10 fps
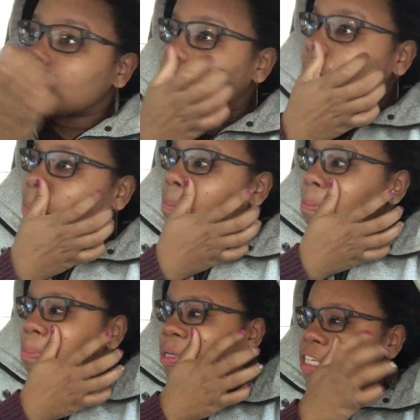
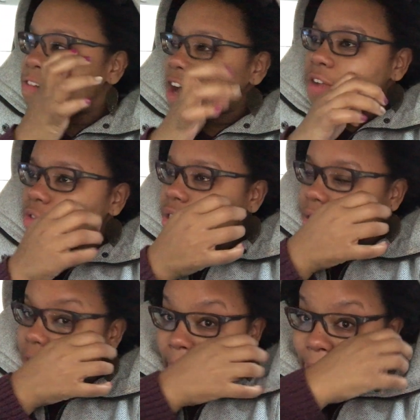Because 5 weeks
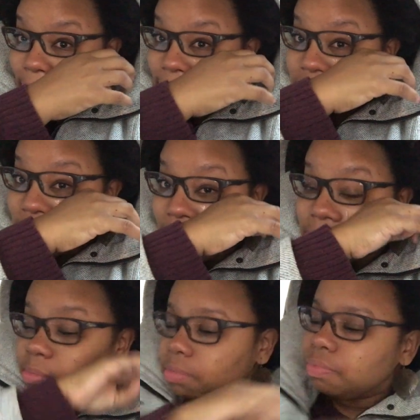is not a long
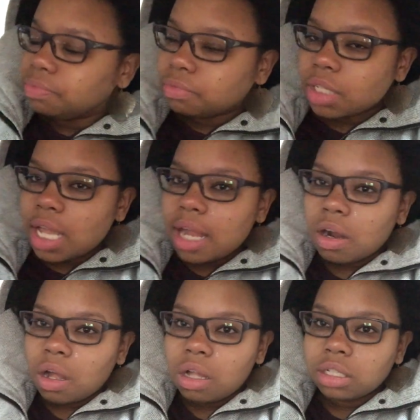time at
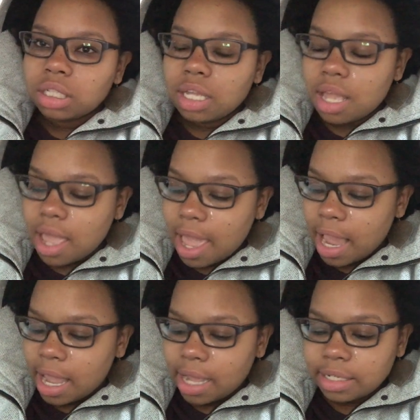all.
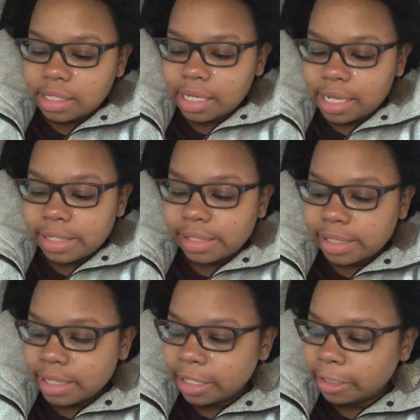And
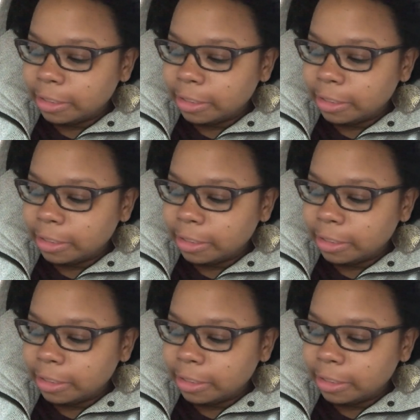it's